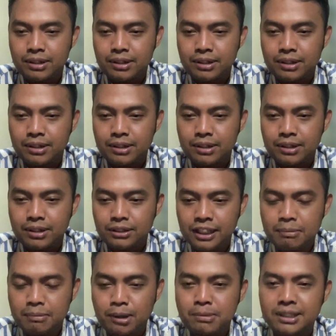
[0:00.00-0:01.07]
So the cherry
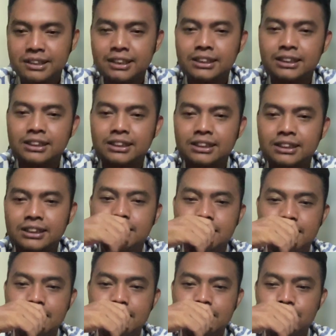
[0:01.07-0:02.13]
bomb essentially is
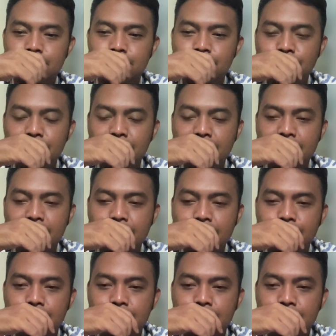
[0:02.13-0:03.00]
if you have